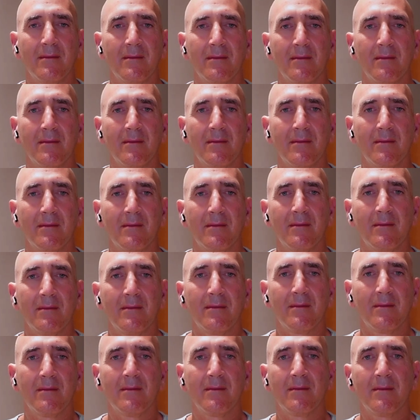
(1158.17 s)

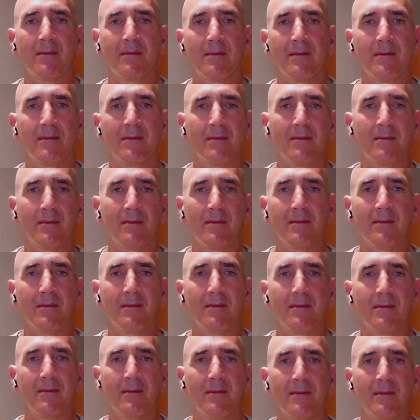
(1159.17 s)

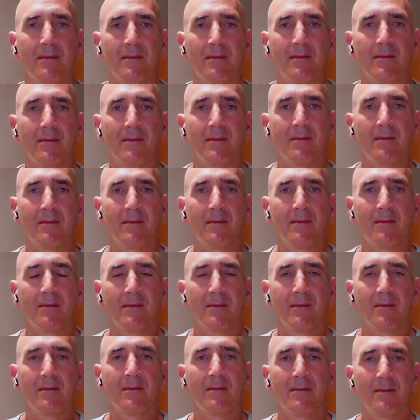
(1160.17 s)

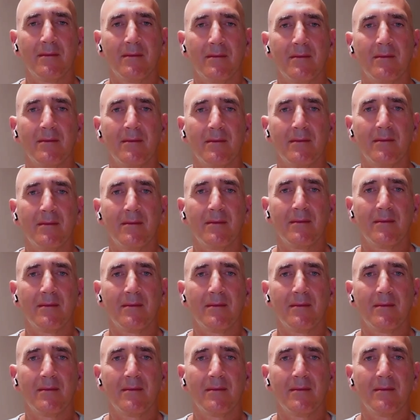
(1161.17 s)
(not speaking)